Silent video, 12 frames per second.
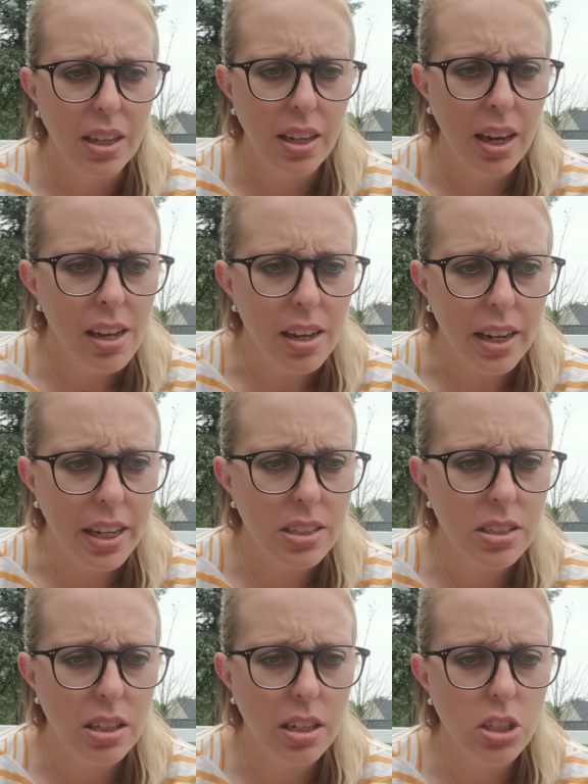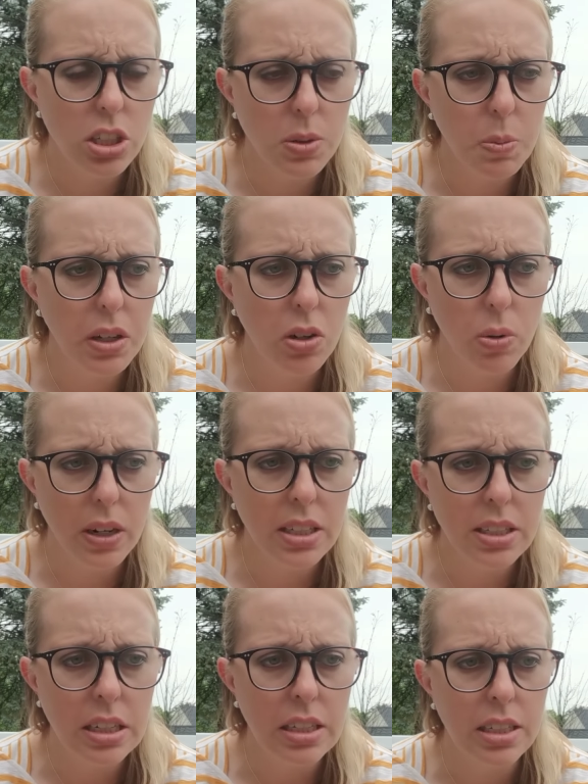yeah, it's just been
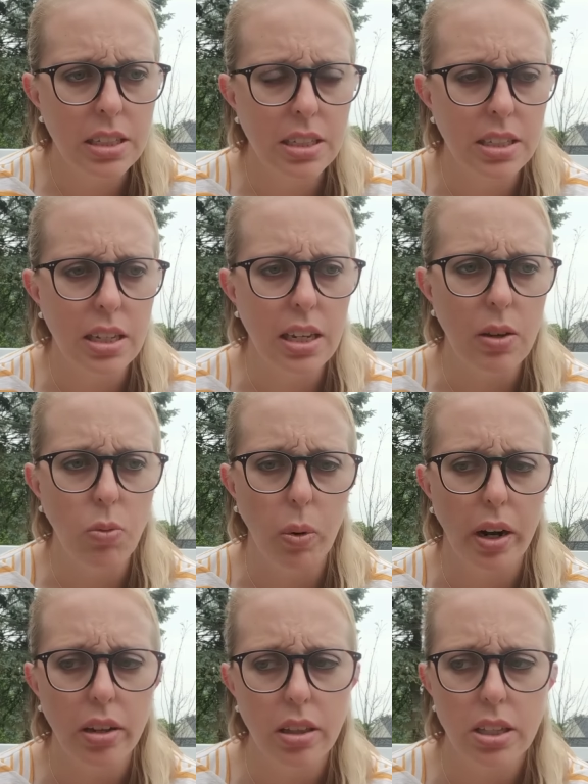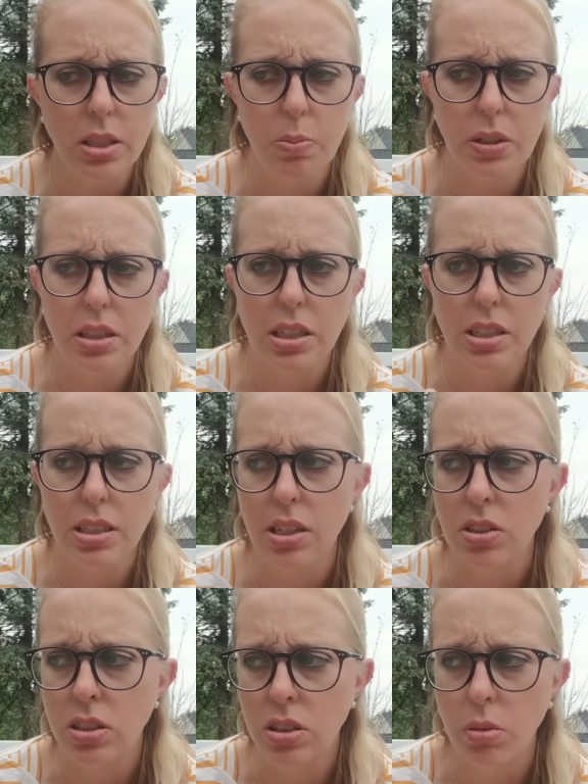crazy to see where this business
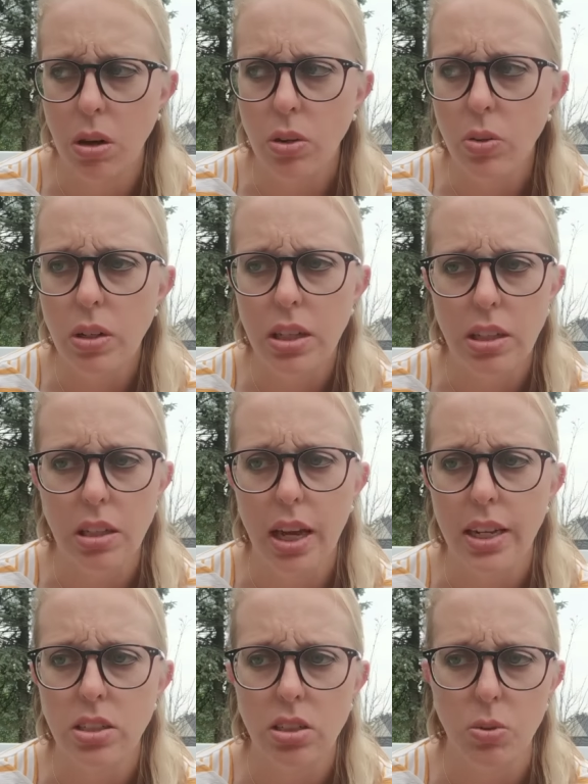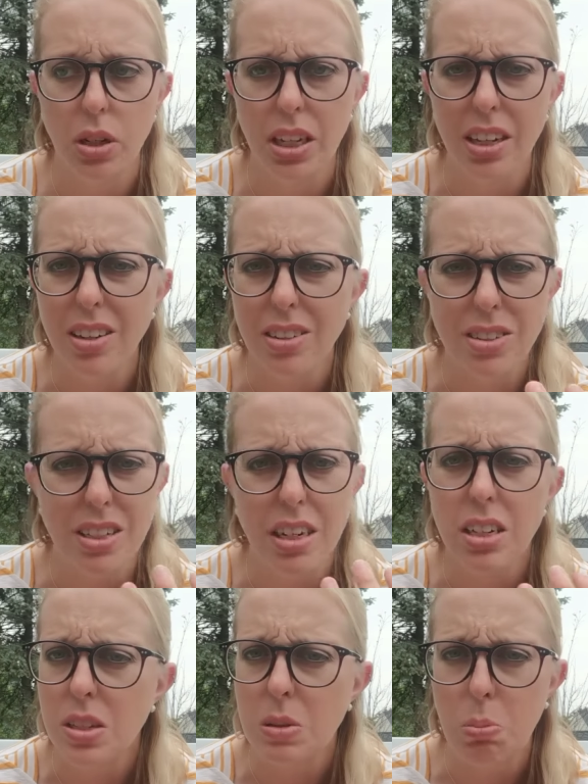has grown in the last 3 years, and
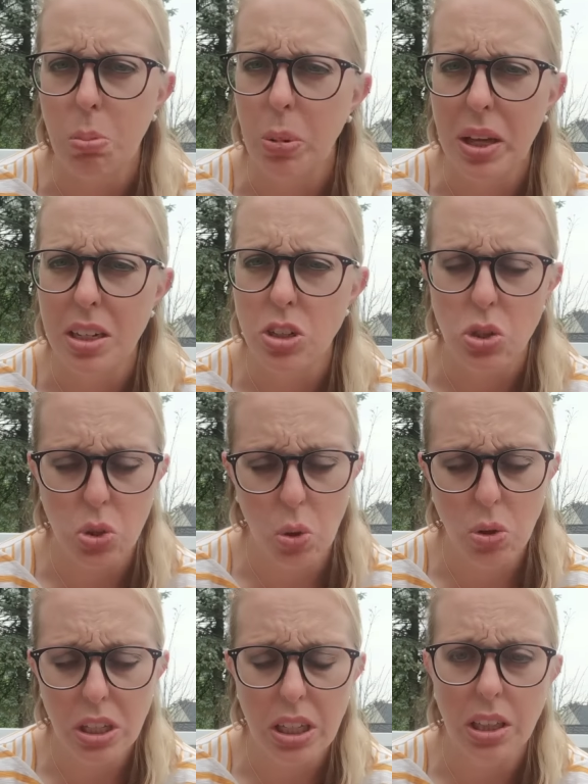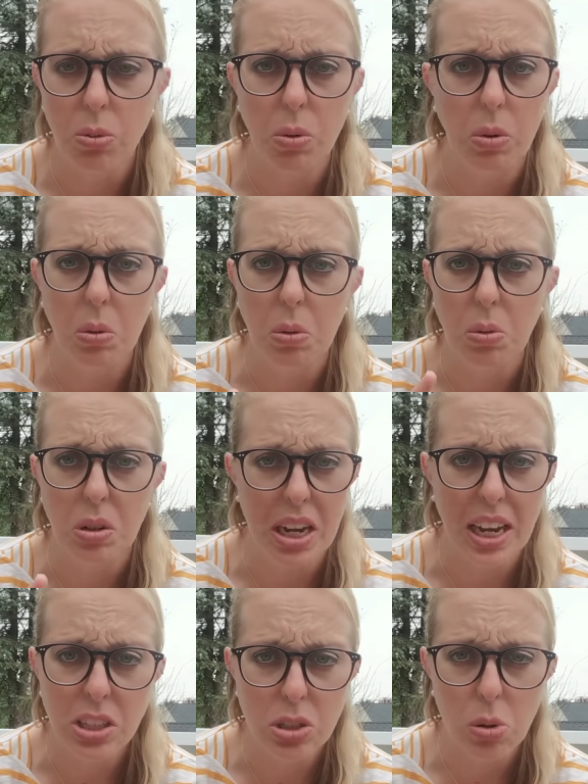it's been solely through
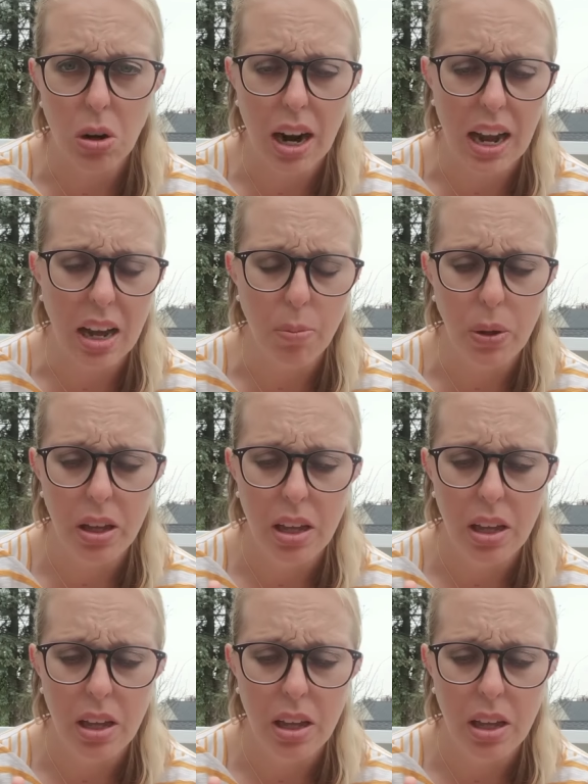Nextdoor app,